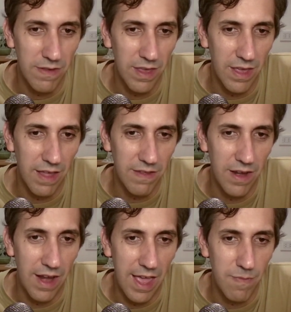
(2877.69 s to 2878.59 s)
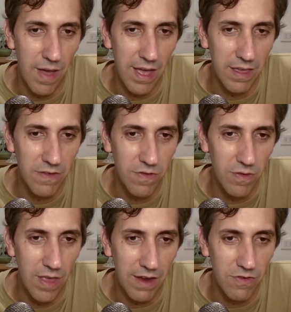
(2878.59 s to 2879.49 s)
He gets the knight back into
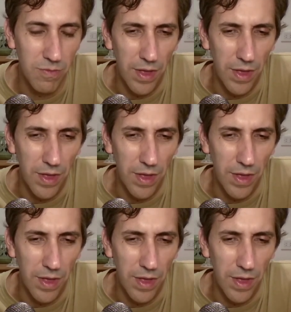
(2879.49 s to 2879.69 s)
the action,